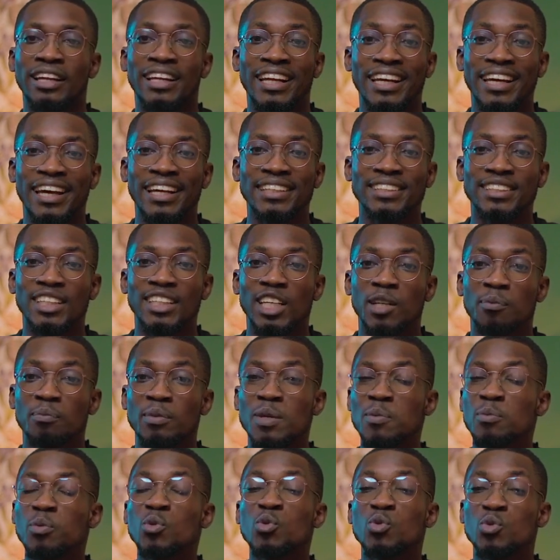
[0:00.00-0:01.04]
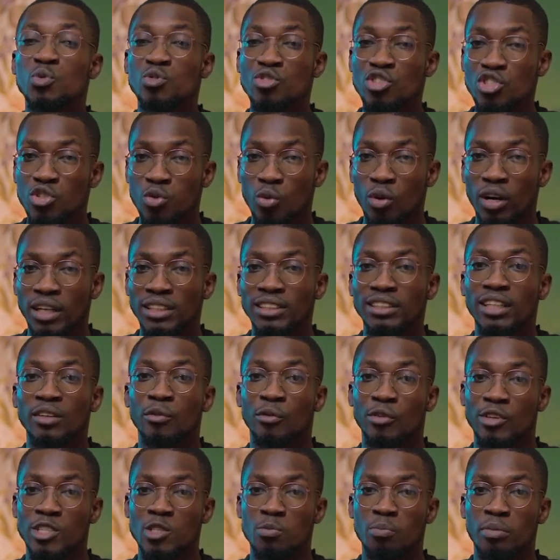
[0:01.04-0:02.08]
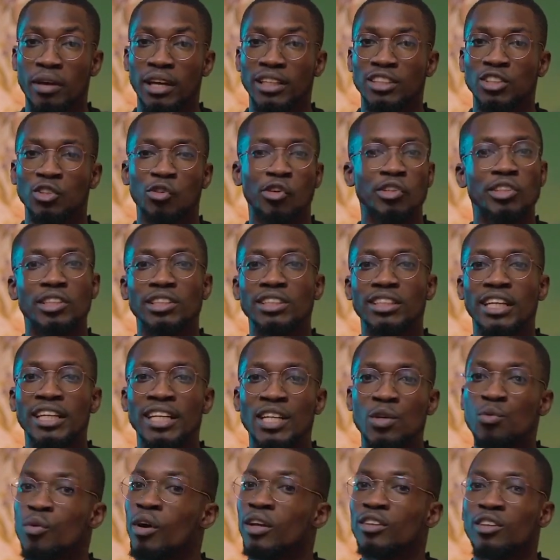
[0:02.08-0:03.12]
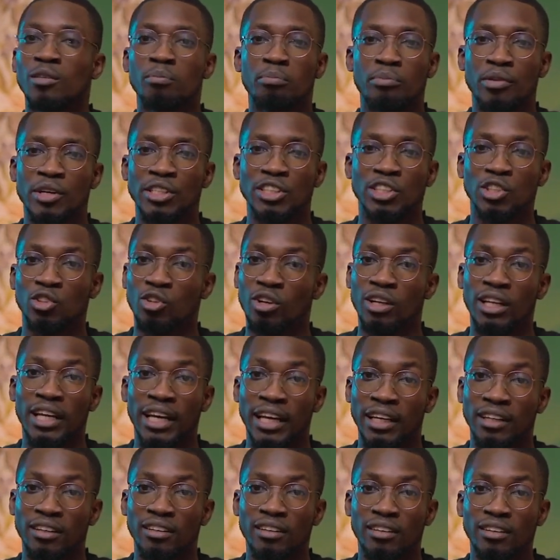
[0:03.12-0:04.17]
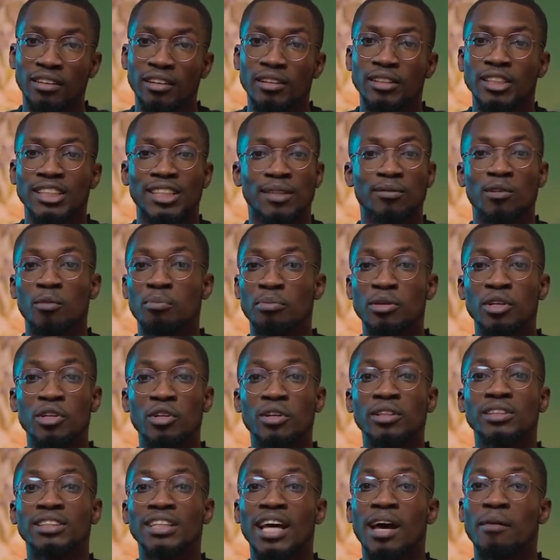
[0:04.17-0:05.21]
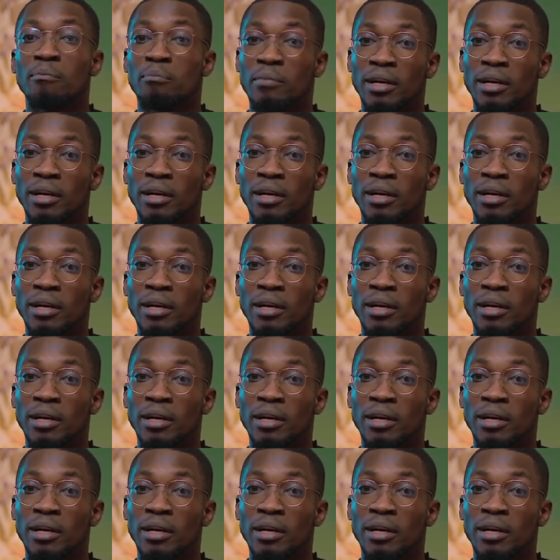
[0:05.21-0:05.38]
And like I said, people you trust and respect, not just any random person online. Some opinions are